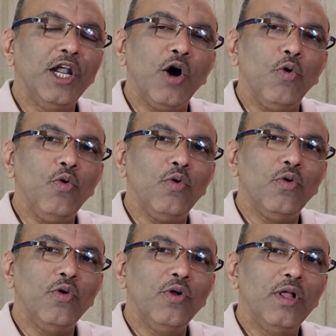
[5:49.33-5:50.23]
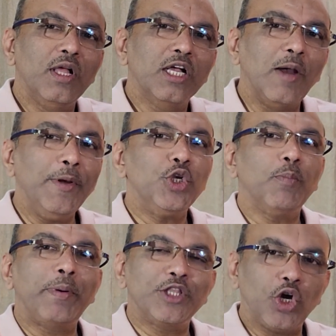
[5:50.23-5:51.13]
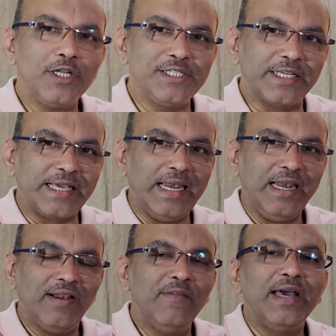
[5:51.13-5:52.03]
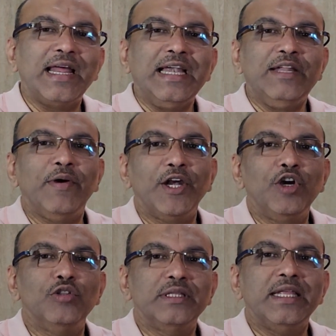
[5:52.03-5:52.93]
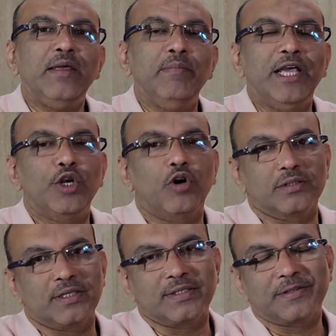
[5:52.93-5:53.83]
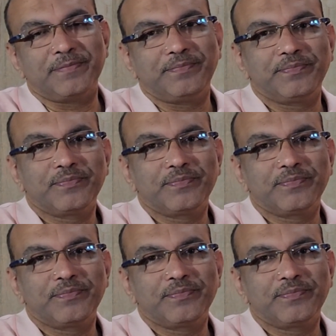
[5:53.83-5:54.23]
Now, coming to pathological, where I'll divide into three main causes.